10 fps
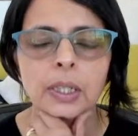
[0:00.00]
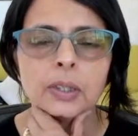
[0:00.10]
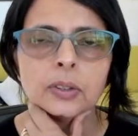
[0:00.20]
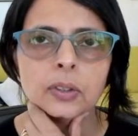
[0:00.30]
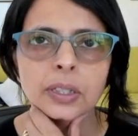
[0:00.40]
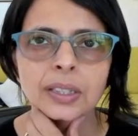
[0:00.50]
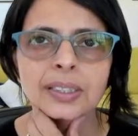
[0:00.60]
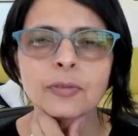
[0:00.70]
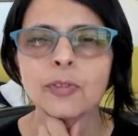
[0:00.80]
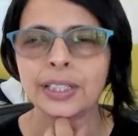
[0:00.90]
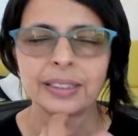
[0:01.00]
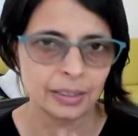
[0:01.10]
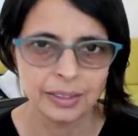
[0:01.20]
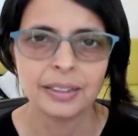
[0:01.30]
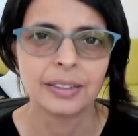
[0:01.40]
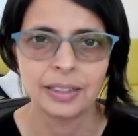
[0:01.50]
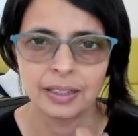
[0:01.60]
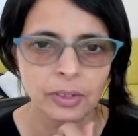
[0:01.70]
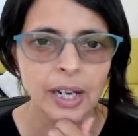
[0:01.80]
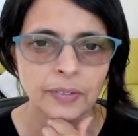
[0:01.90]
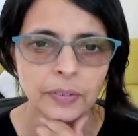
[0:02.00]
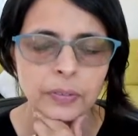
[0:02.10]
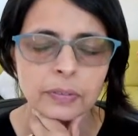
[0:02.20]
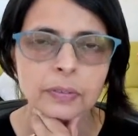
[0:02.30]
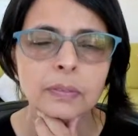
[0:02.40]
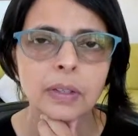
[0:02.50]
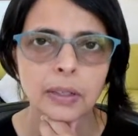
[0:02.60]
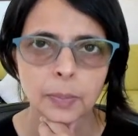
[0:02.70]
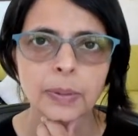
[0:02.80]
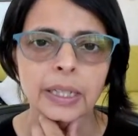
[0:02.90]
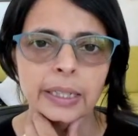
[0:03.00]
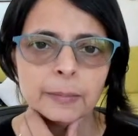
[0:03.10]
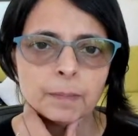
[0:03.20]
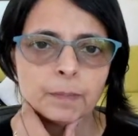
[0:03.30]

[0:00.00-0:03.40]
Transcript: So there is very clearly a graph at play.